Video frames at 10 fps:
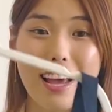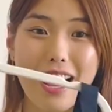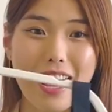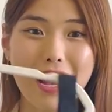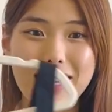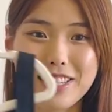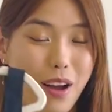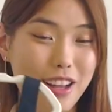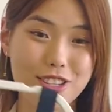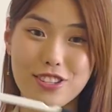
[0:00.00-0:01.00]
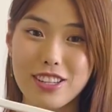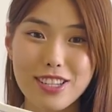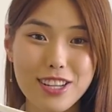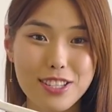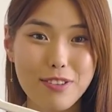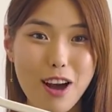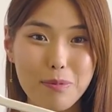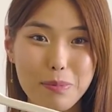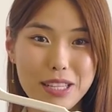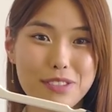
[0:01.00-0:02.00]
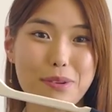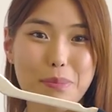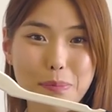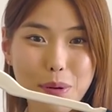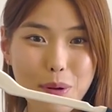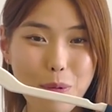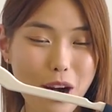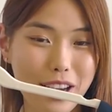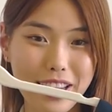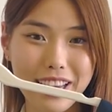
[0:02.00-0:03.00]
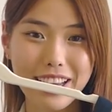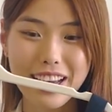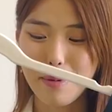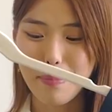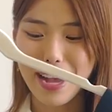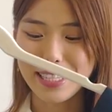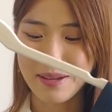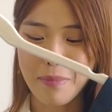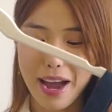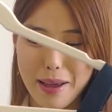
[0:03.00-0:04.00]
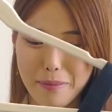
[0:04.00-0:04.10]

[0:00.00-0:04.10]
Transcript: and I just got tons of compliments from people walking and passing by